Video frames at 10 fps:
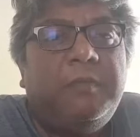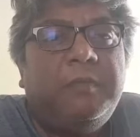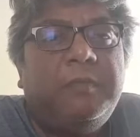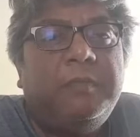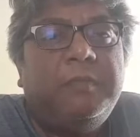
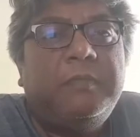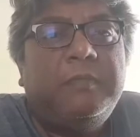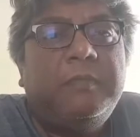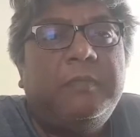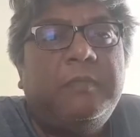
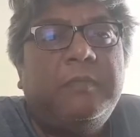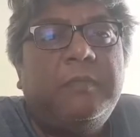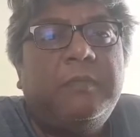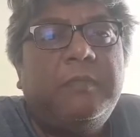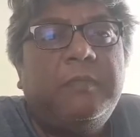
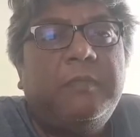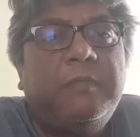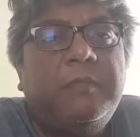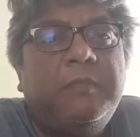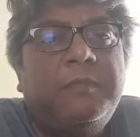
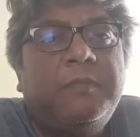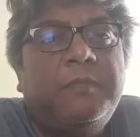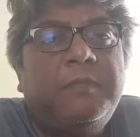(no one is talking)